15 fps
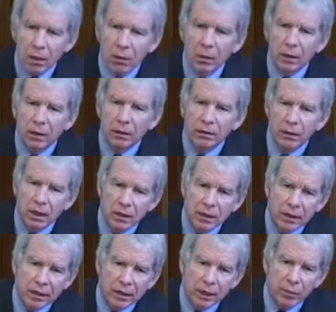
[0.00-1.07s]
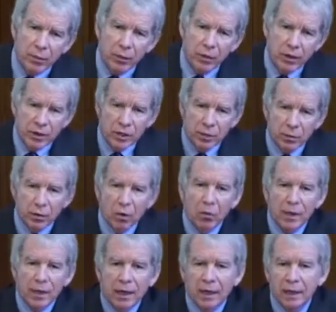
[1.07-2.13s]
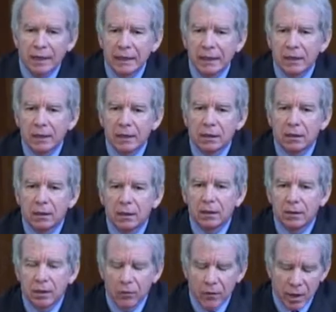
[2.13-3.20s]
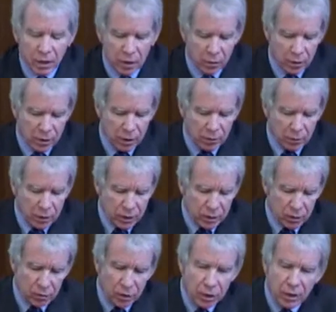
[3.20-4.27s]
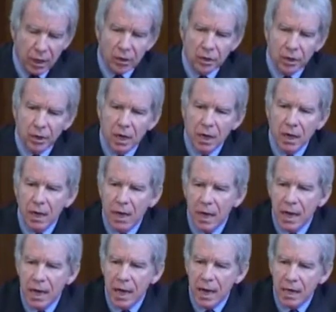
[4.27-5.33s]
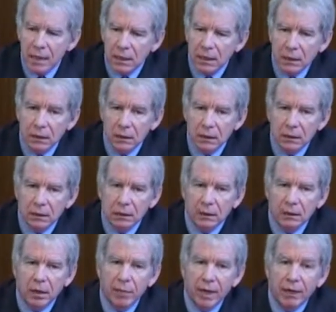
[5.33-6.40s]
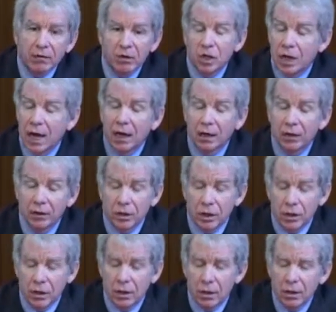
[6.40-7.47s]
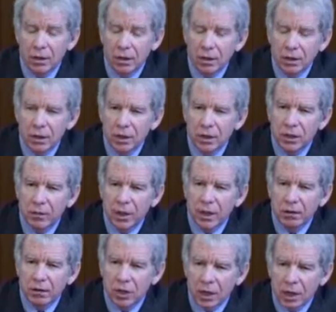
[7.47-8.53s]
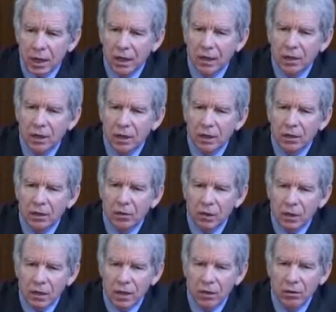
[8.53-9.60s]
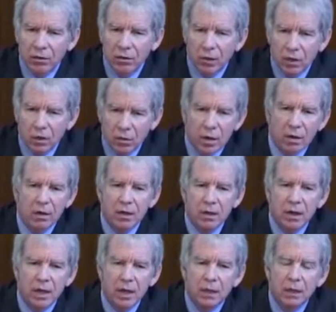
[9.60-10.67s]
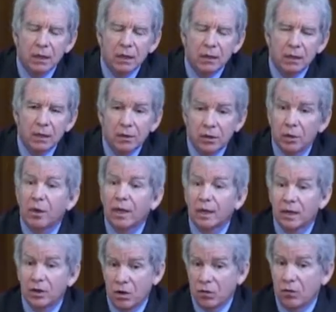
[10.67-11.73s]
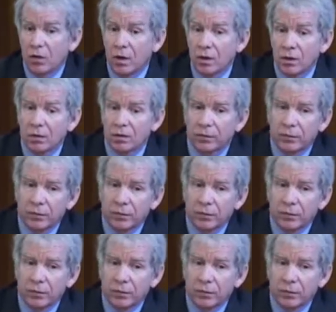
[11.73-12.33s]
Well, the underlying principle behind the advanced materials strategy is about challenge. It's about challenging the materials community to make a difference.